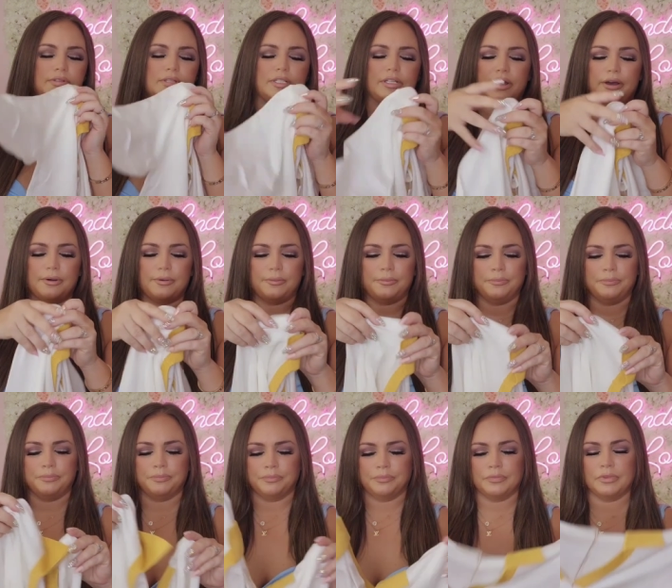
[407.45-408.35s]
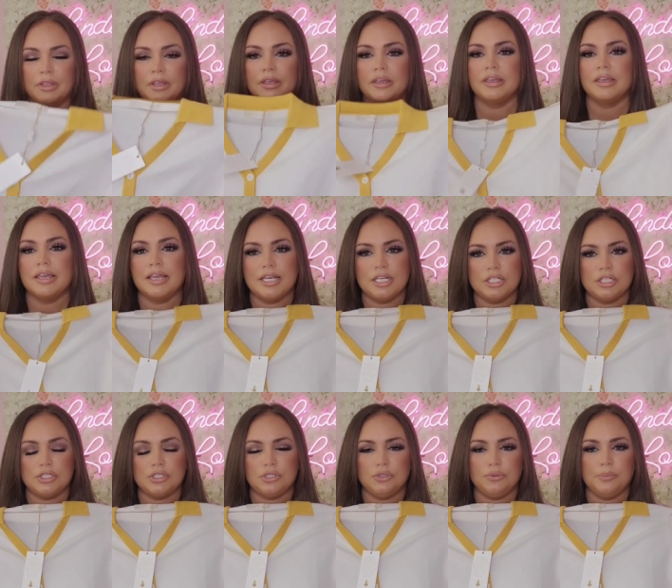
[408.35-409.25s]
So
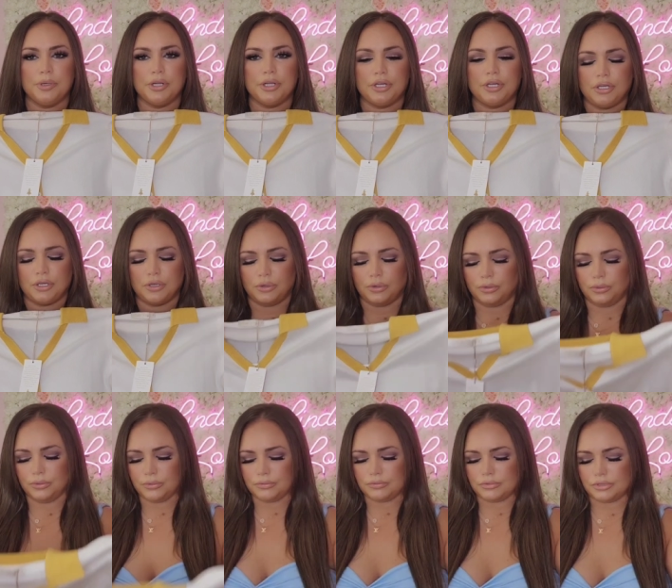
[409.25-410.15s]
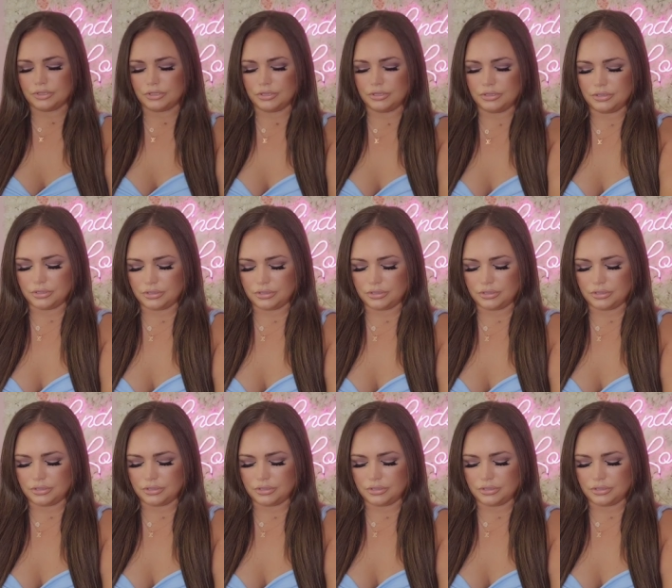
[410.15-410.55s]
super cute.